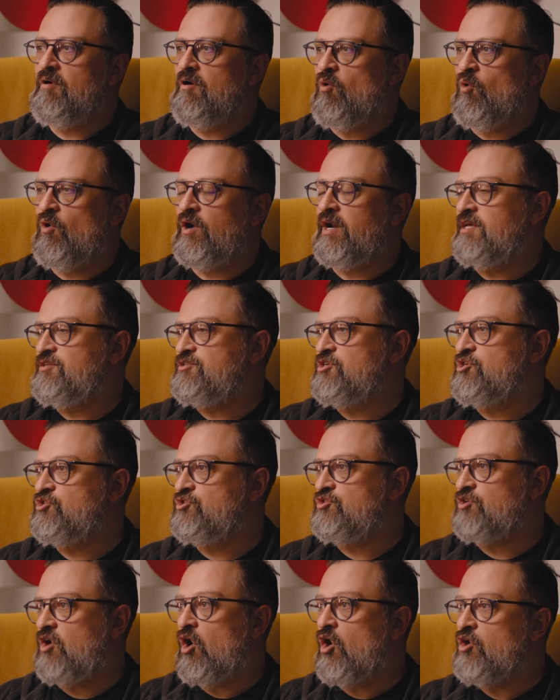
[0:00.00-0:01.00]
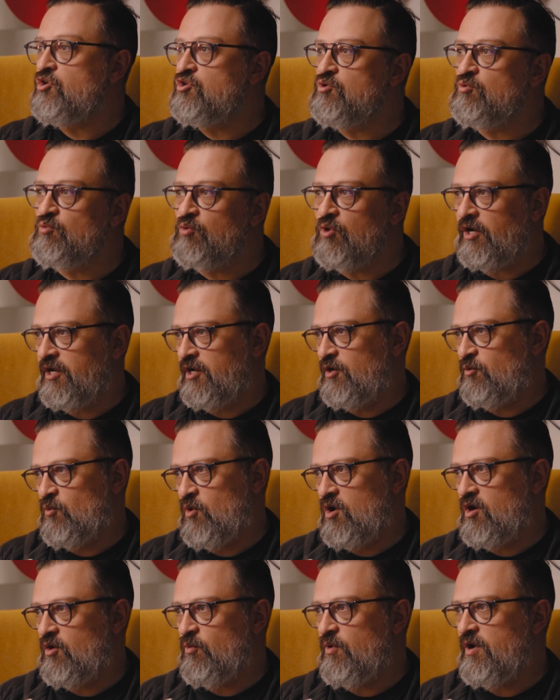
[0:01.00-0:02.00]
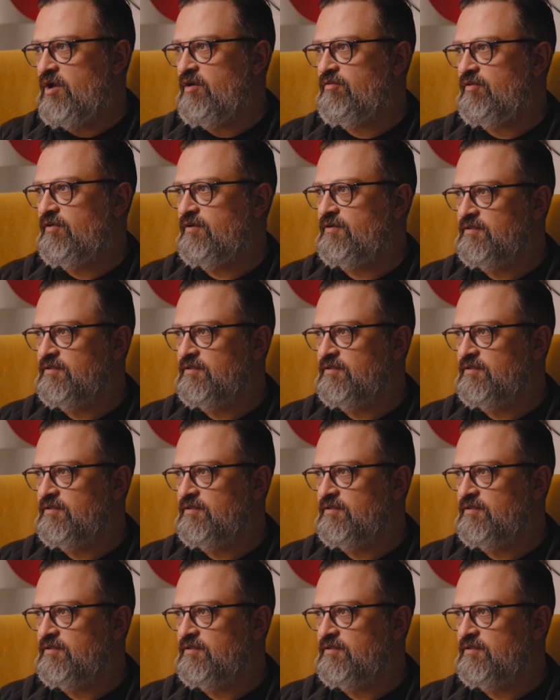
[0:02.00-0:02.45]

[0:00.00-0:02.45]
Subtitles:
organizations are you looking to work with?